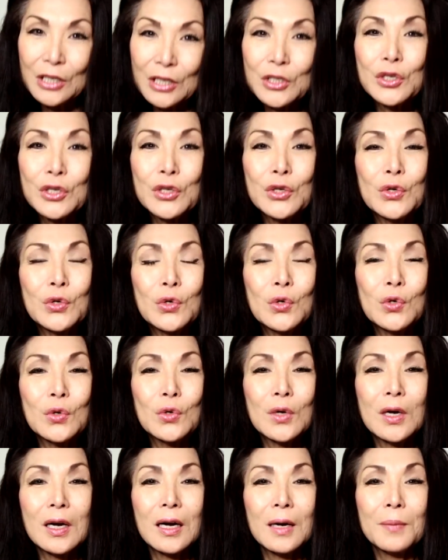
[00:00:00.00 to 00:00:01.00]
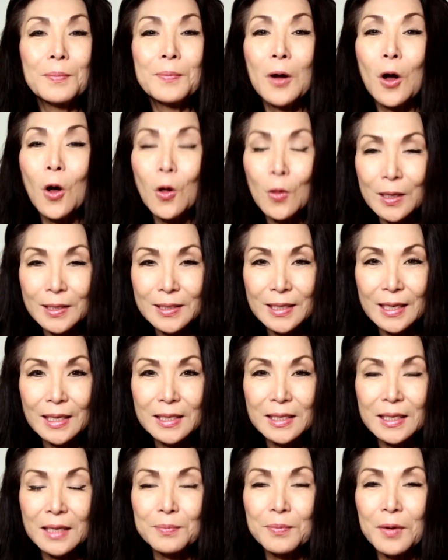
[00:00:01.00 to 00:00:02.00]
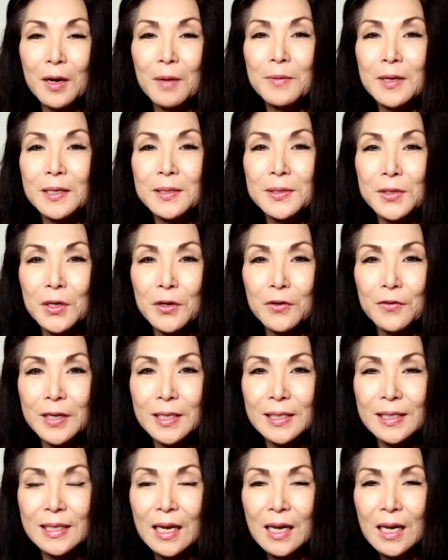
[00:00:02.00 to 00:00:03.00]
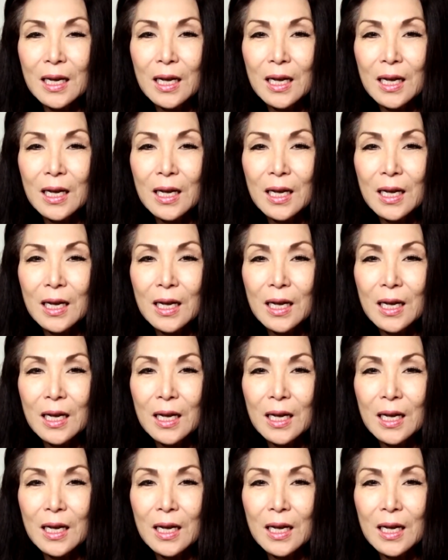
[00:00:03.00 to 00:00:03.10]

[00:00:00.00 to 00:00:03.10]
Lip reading: to politics and public service.